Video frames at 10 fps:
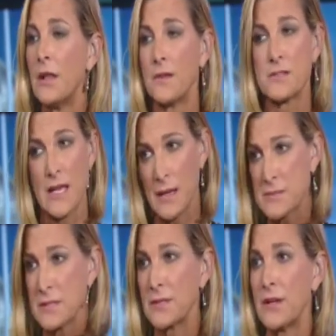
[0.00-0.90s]
There's
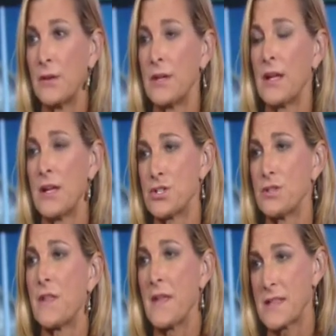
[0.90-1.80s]
absolutely no Okay, what
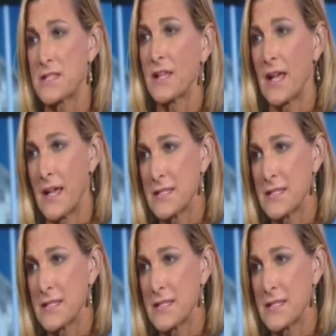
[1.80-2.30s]
are his people